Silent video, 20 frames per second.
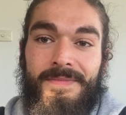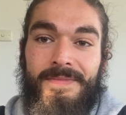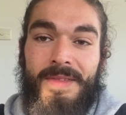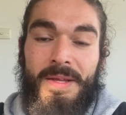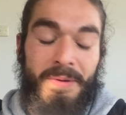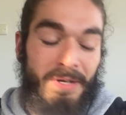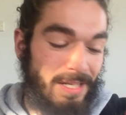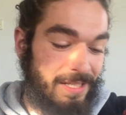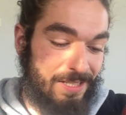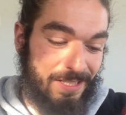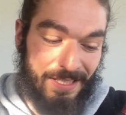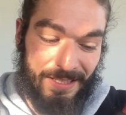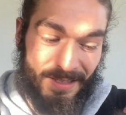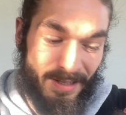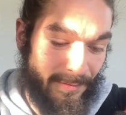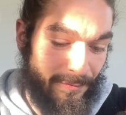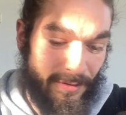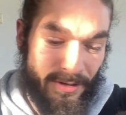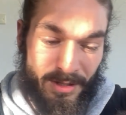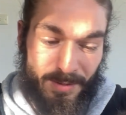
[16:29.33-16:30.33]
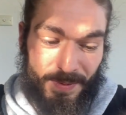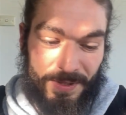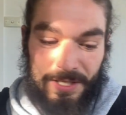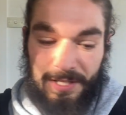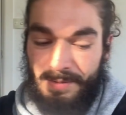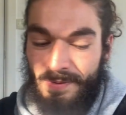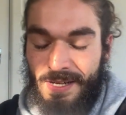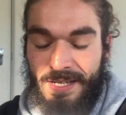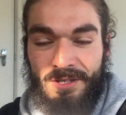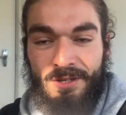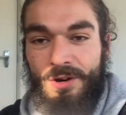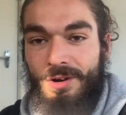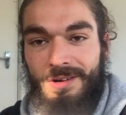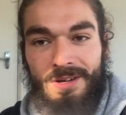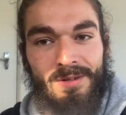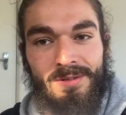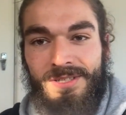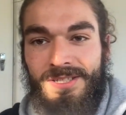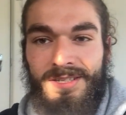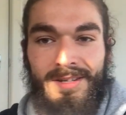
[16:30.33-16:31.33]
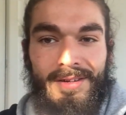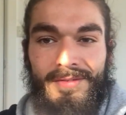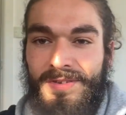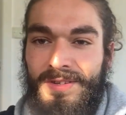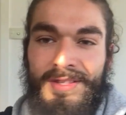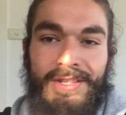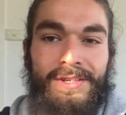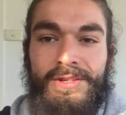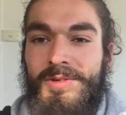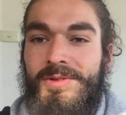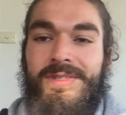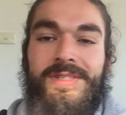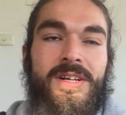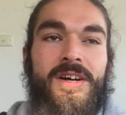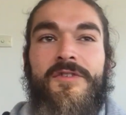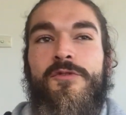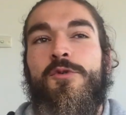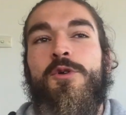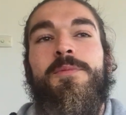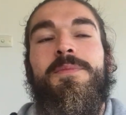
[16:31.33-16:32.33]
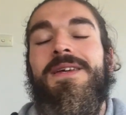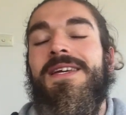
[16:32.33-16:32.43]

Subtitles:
because the difference between your old self and the new self would